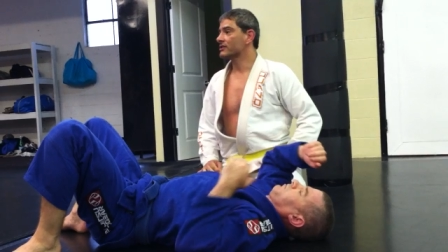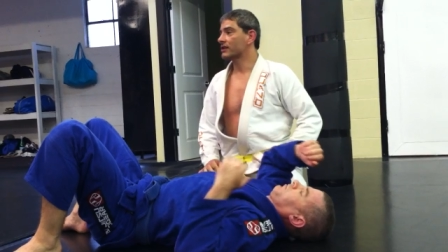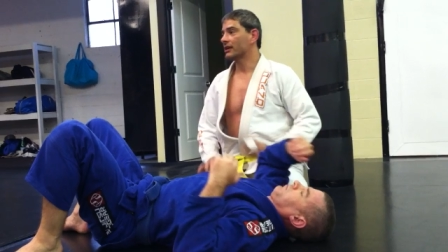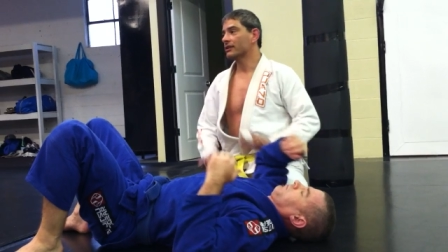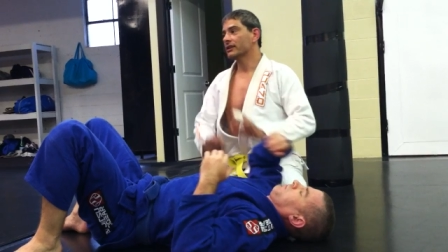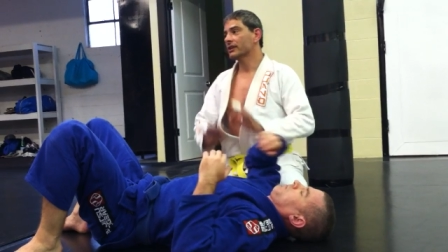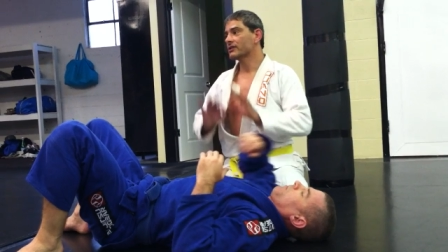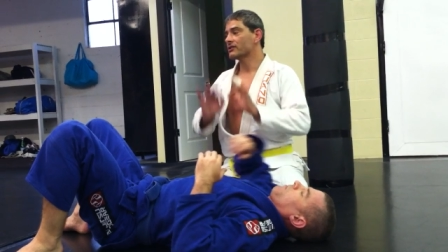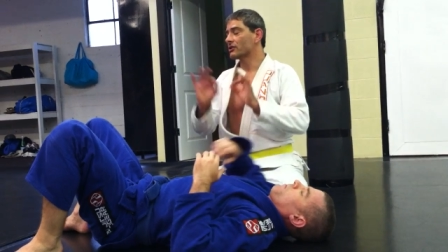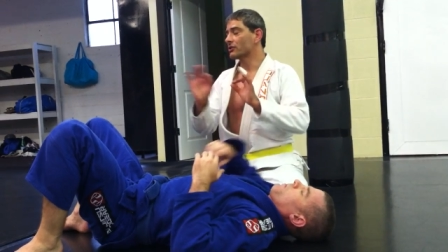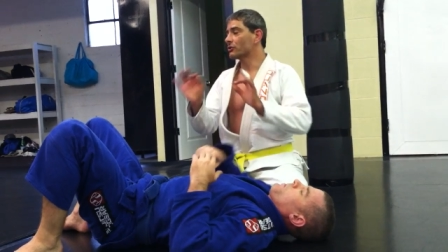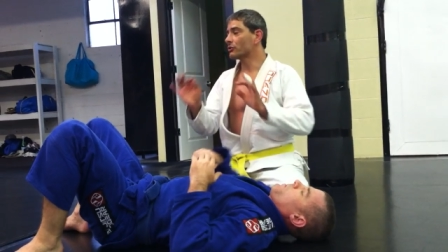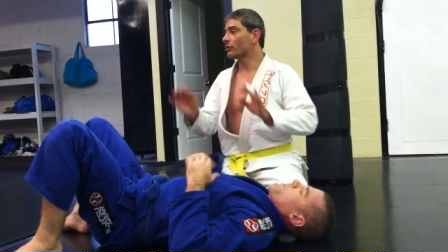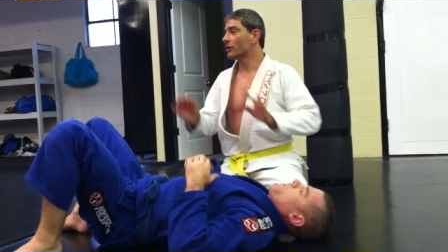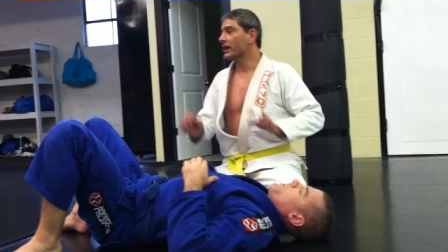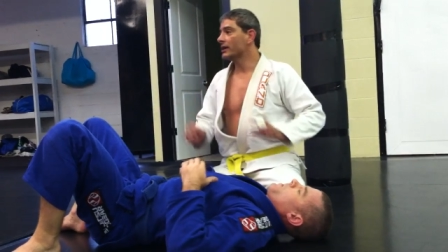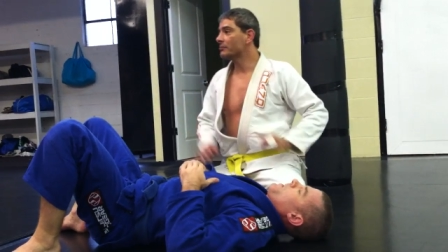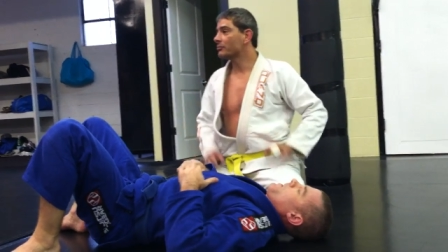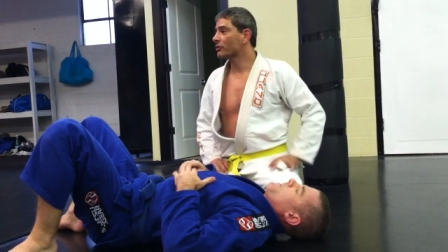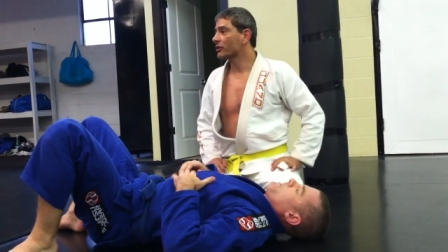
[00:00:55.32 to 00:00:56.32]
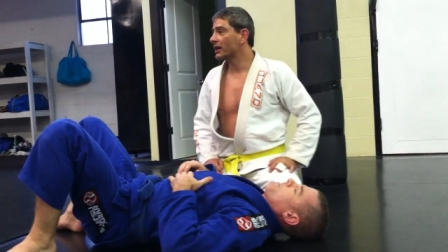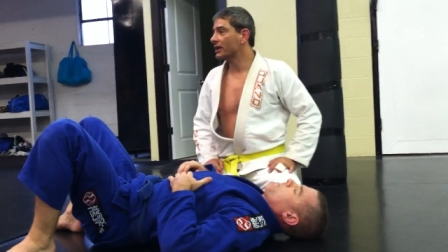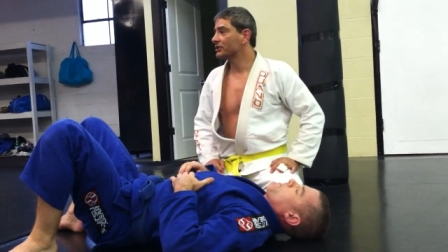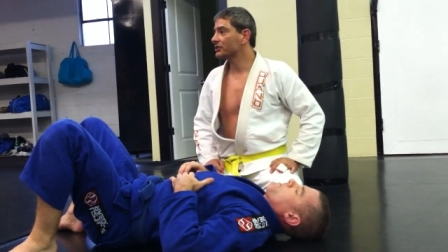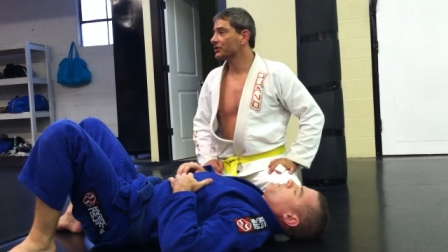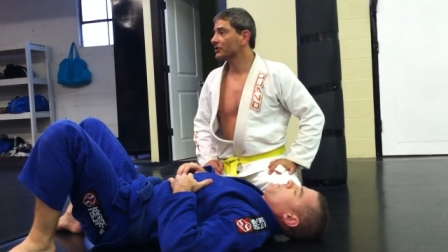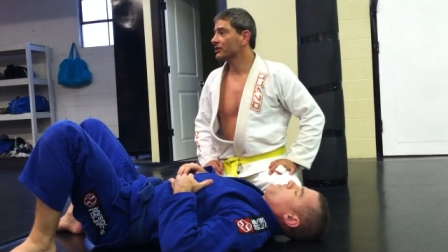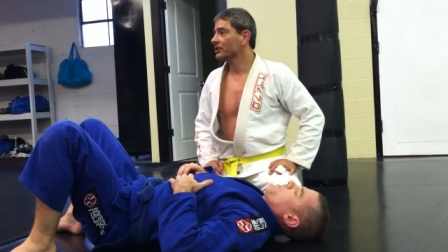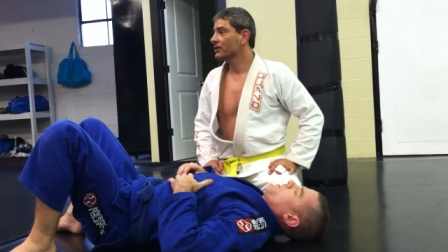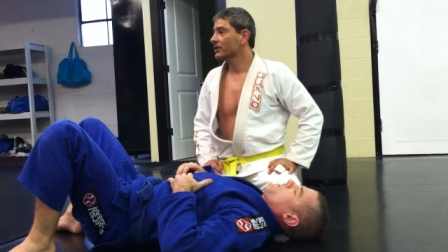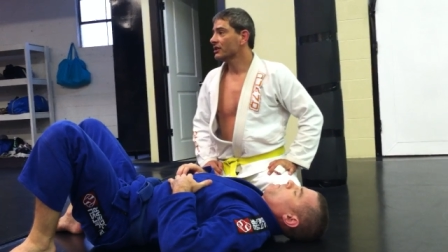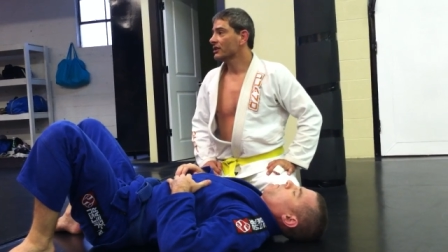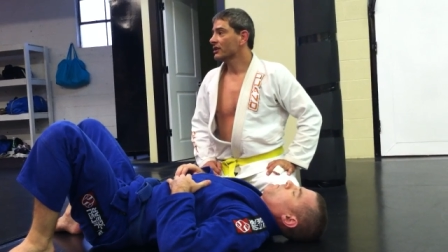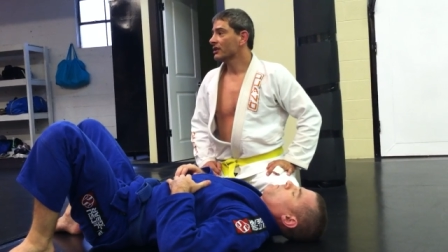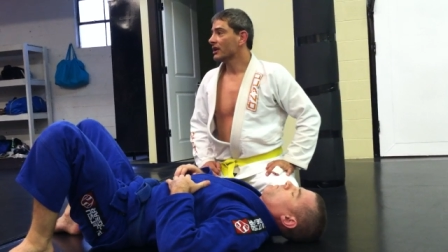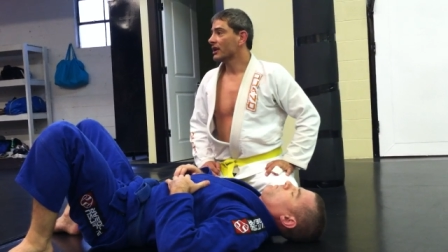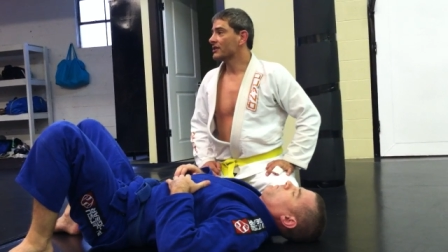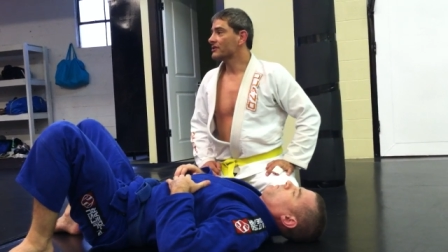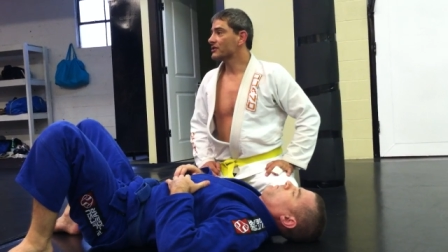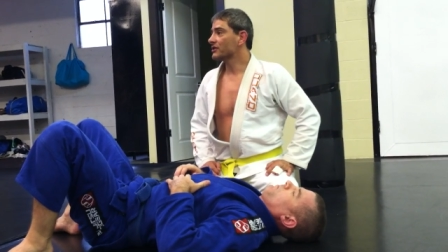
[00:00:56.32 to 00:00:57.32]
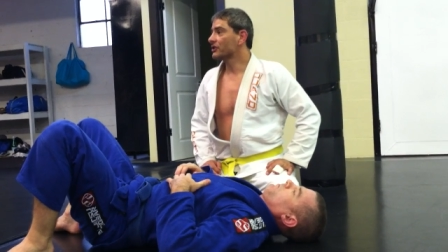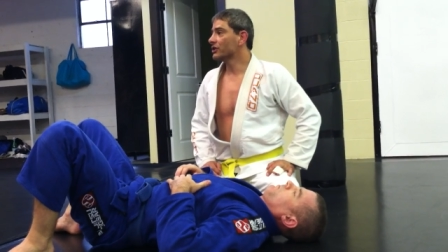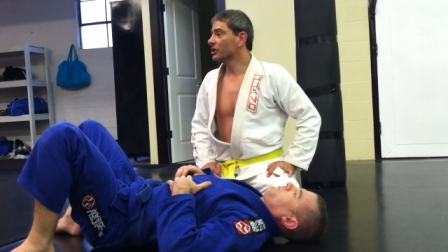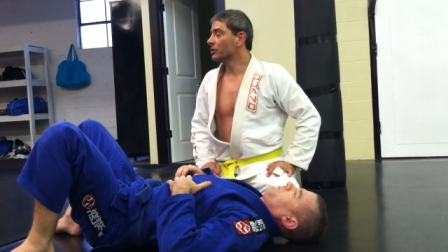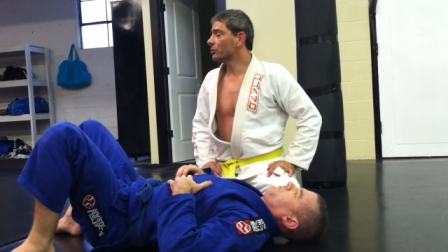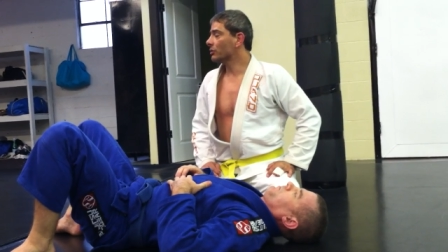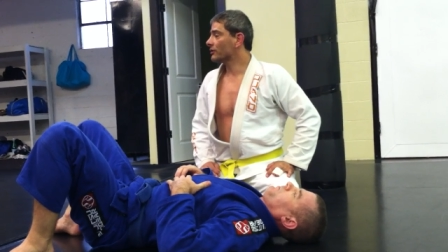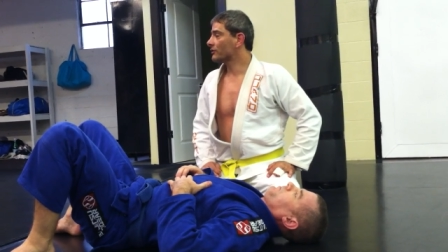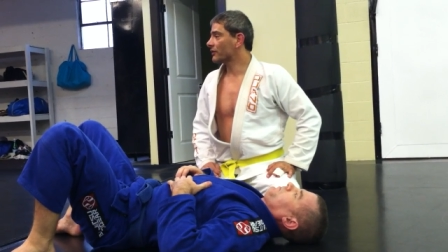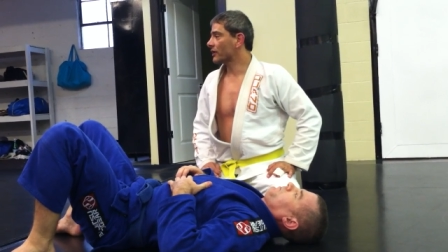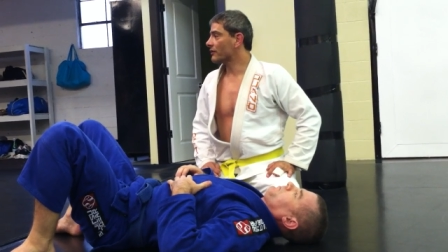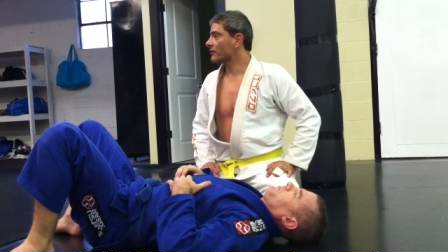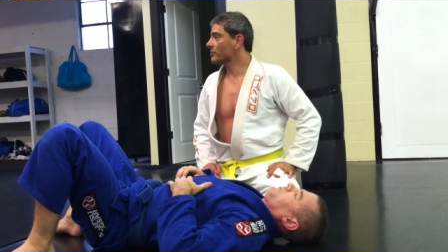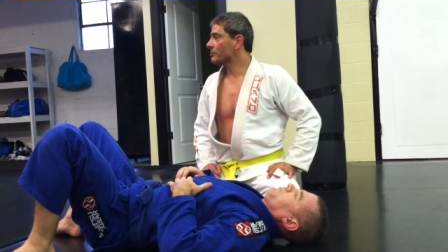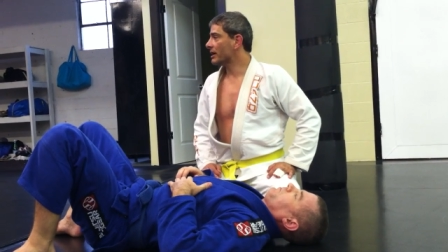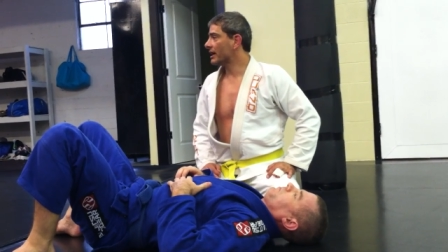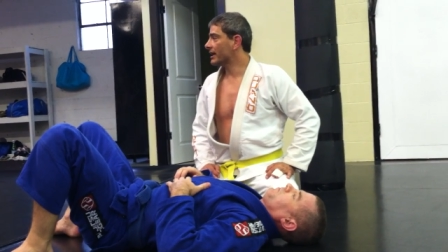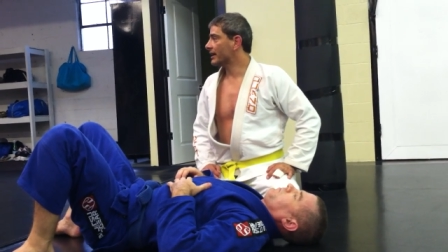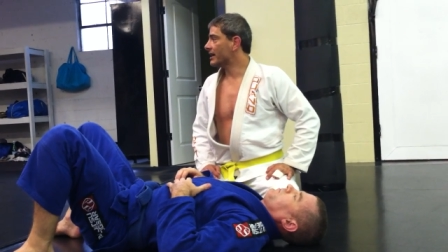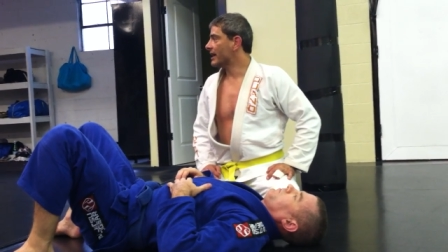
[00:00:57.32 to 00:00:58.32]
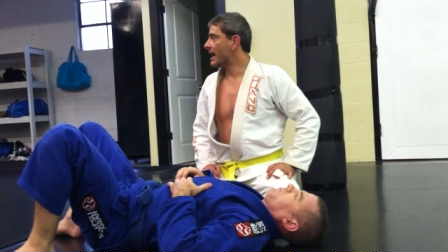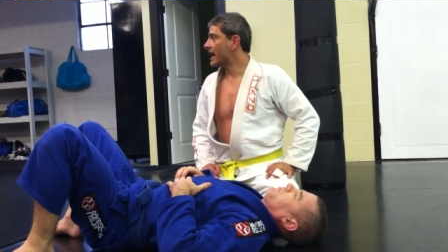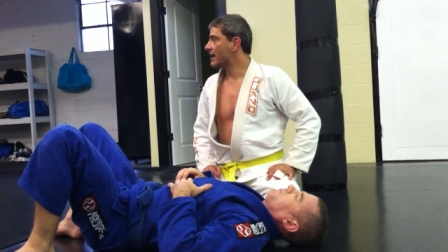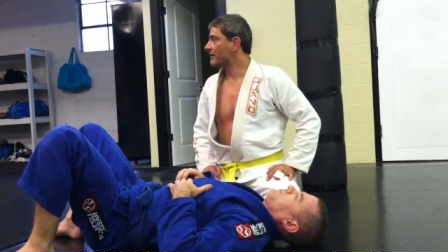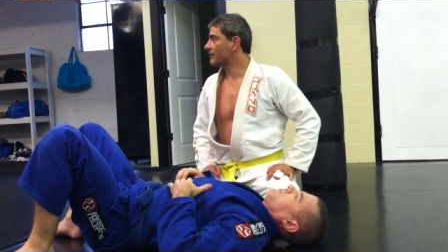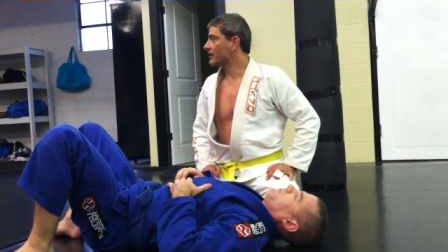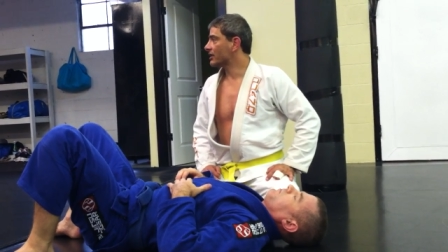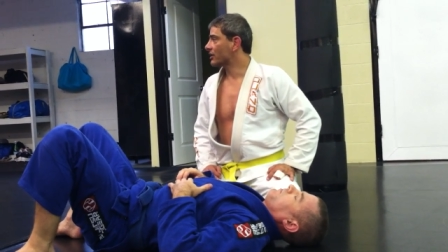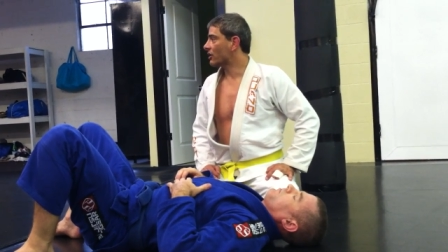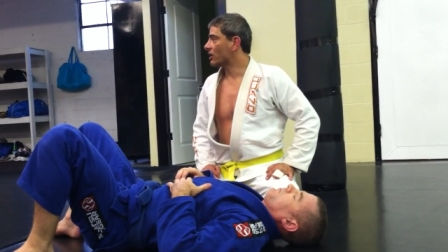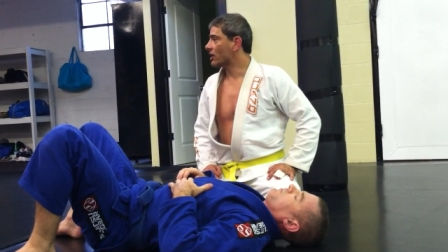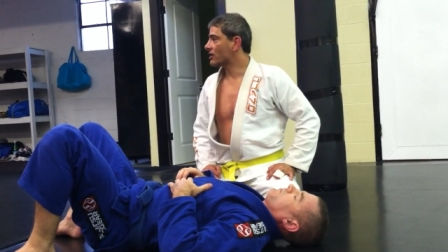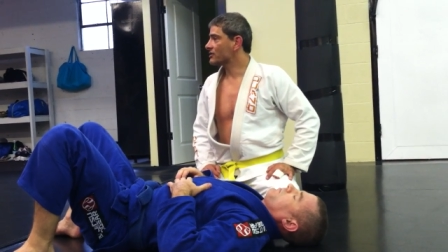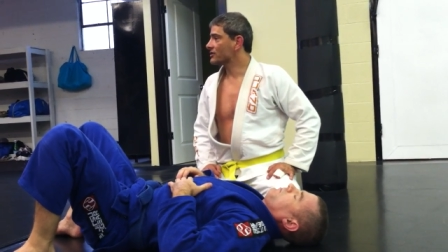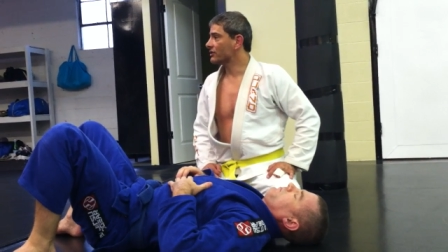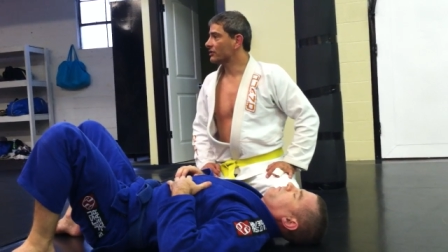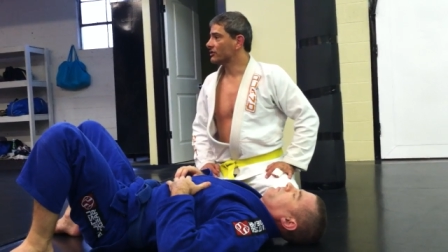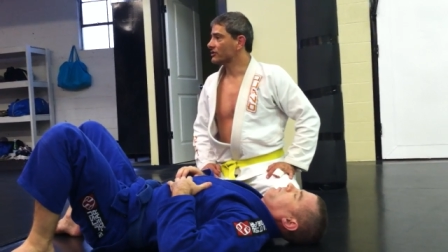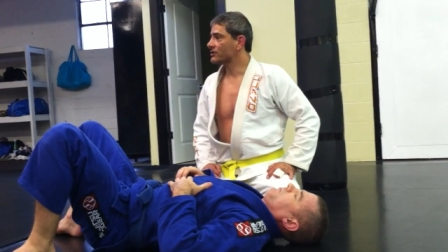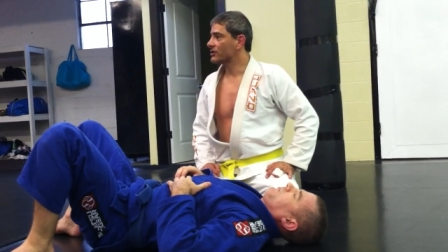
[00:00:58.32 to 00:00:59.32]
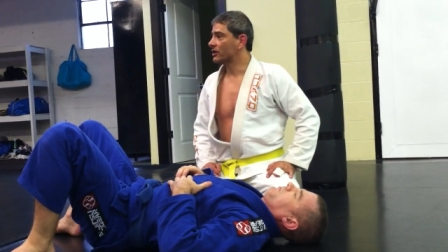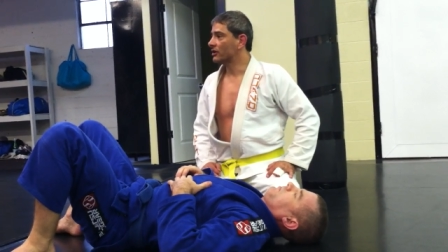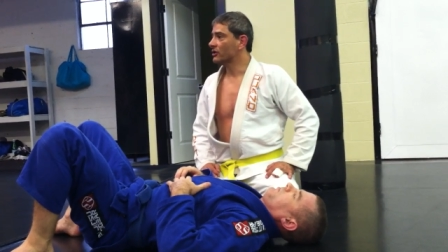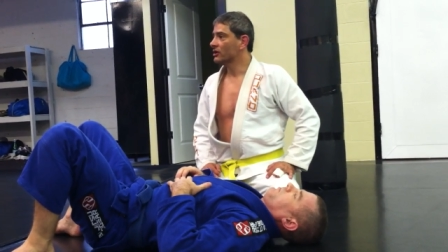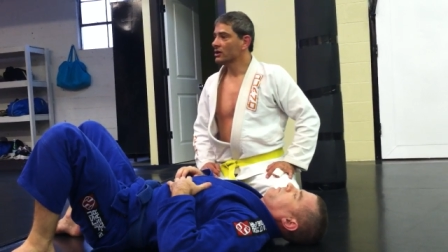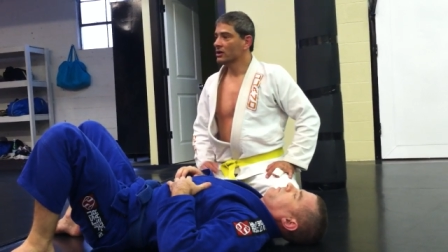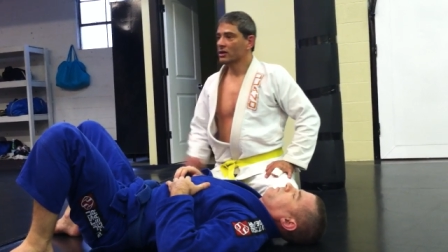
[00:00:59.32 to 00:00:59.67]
and I think it's a great pressure. It's a good one for everybody to have in their arsenal. So